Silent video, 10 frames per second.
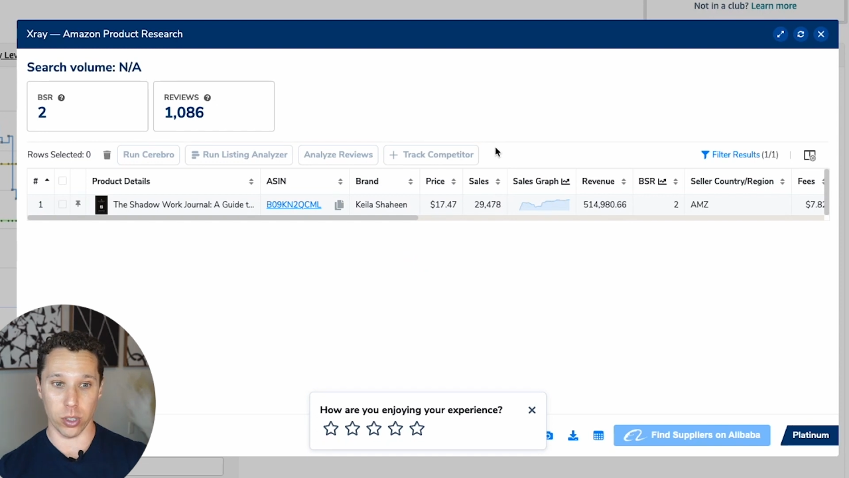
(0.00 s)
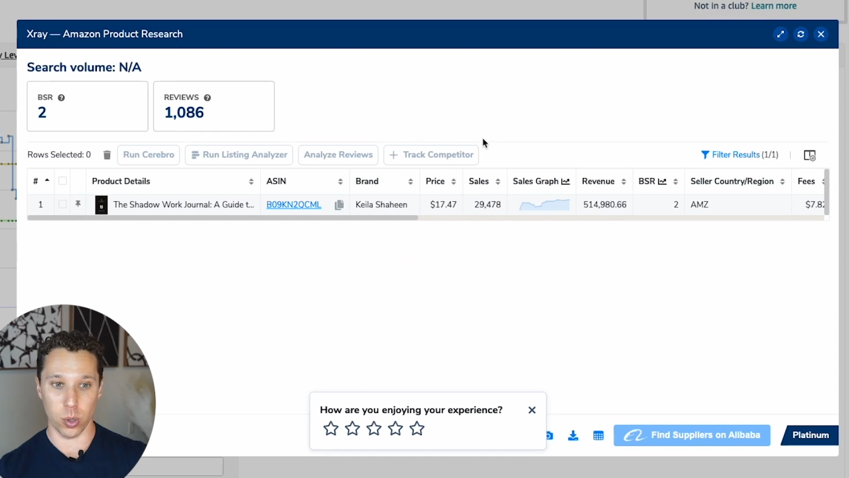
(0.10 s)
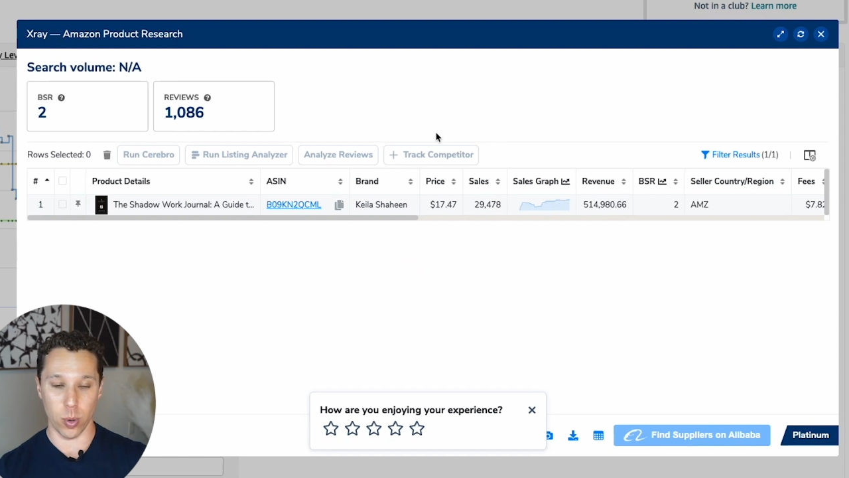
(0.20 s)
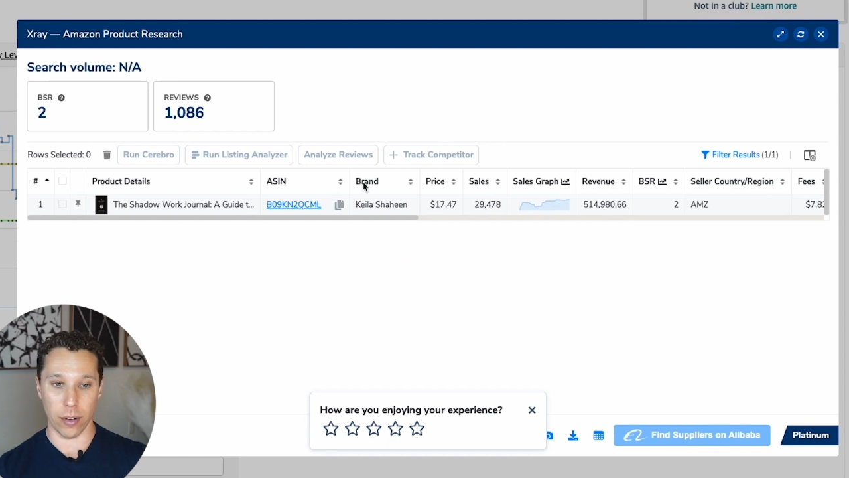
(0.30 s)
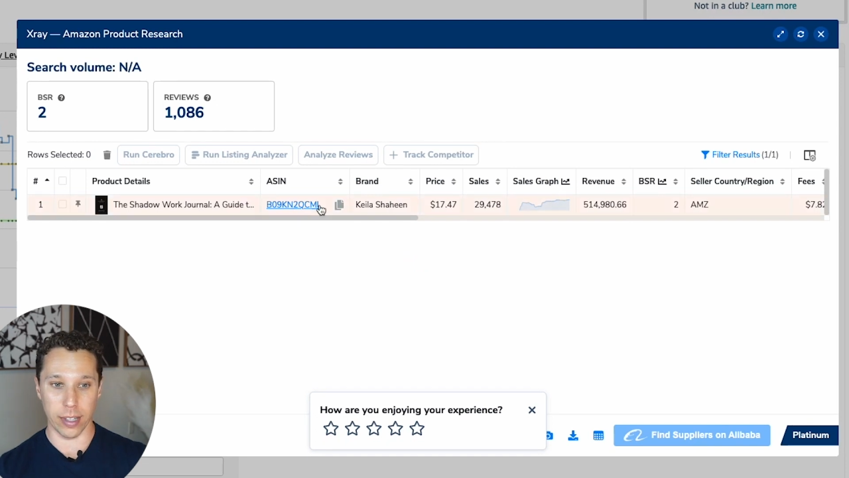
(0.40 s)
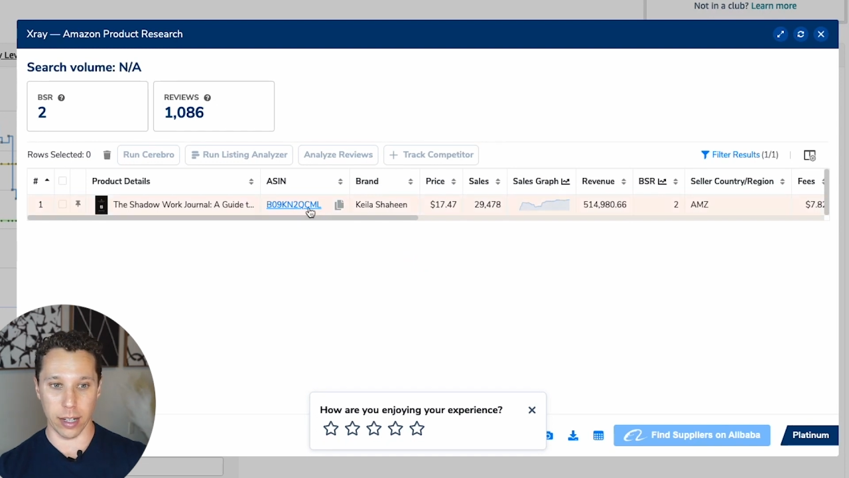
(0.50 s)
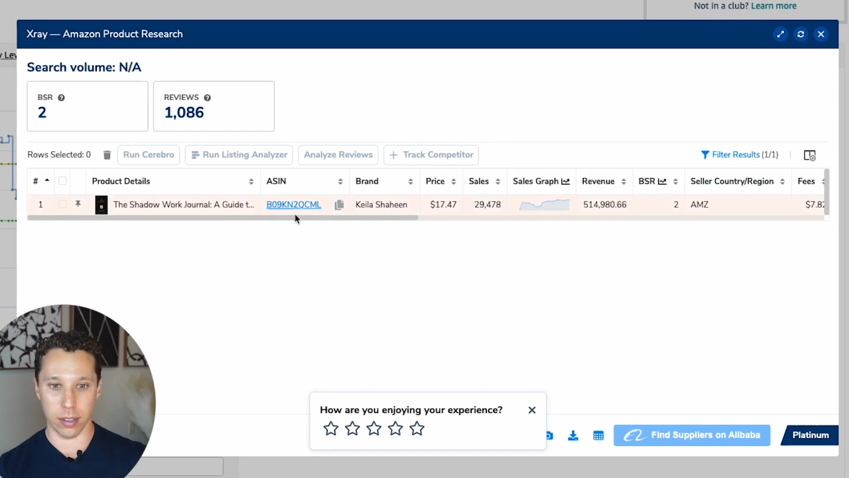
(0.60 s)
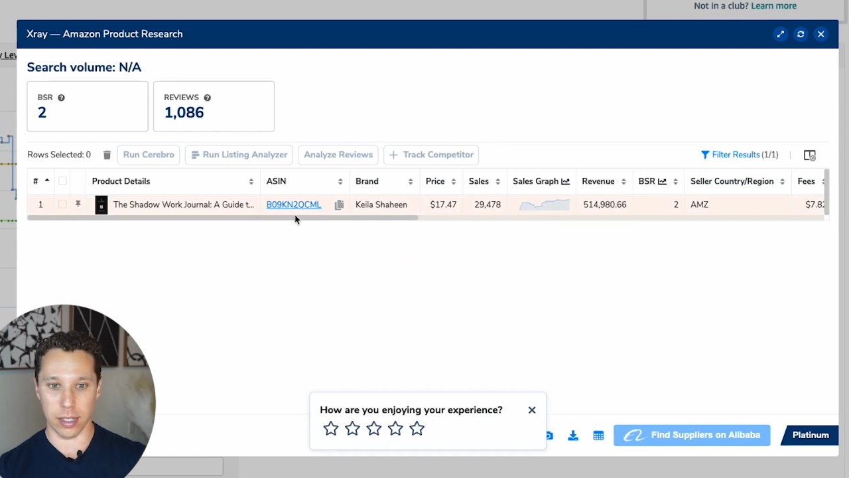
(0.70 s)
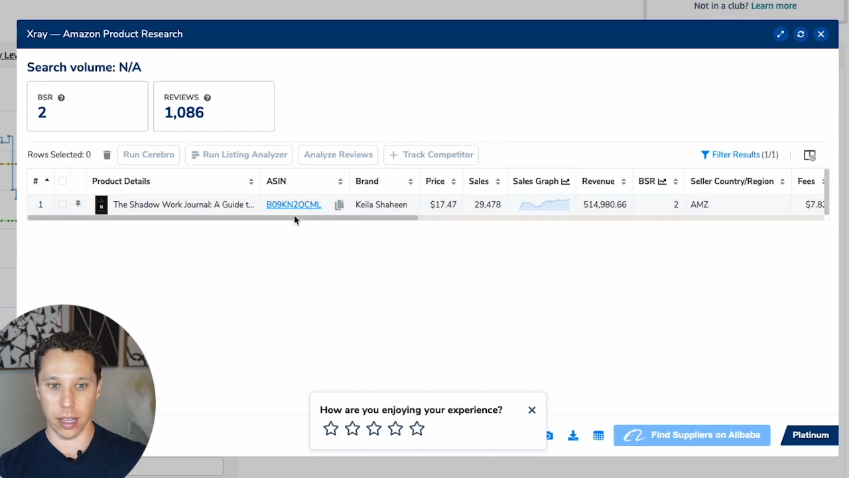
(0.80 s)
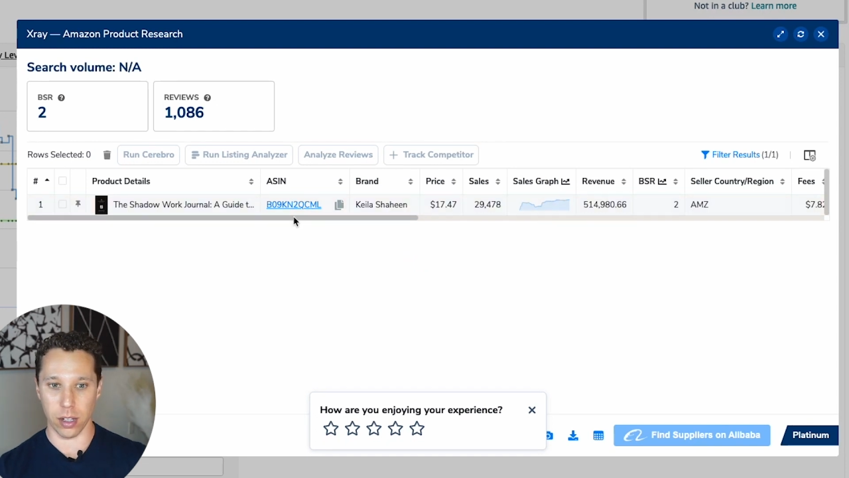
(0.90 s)
So you have to
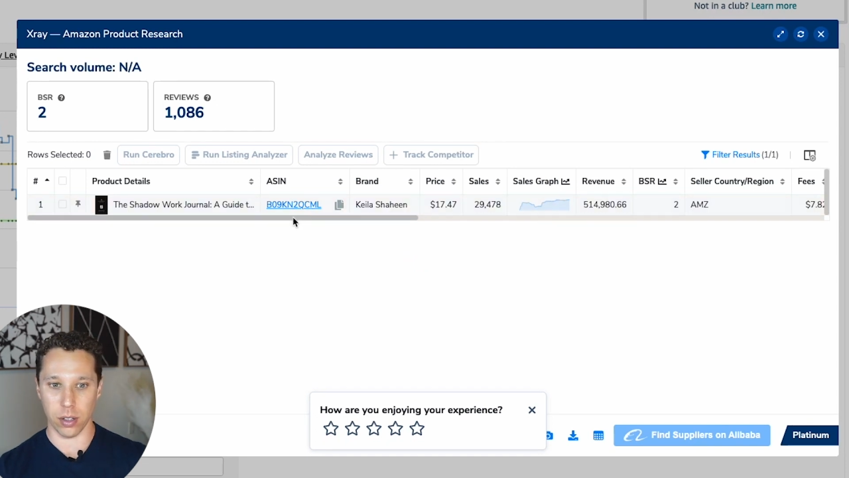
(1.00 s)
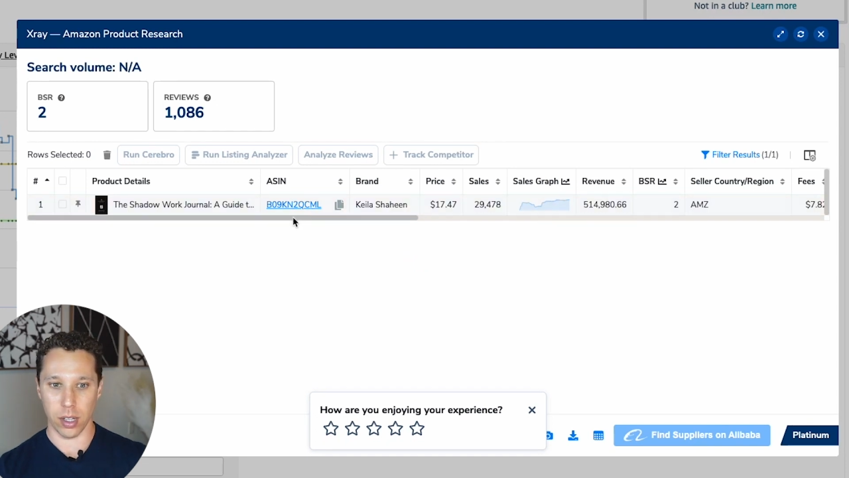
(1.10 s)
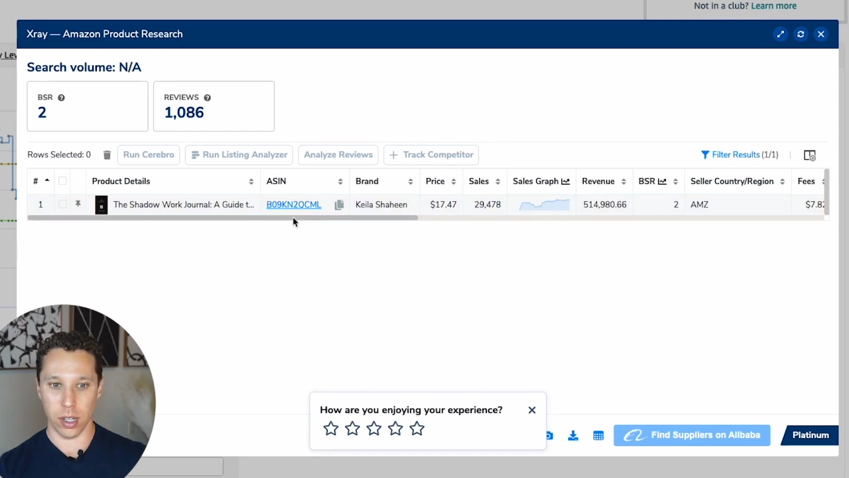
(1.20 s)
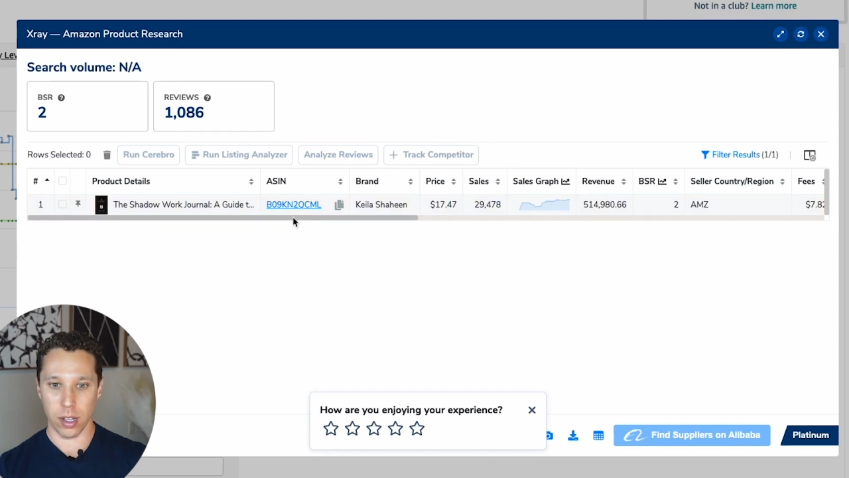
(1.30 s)
outsell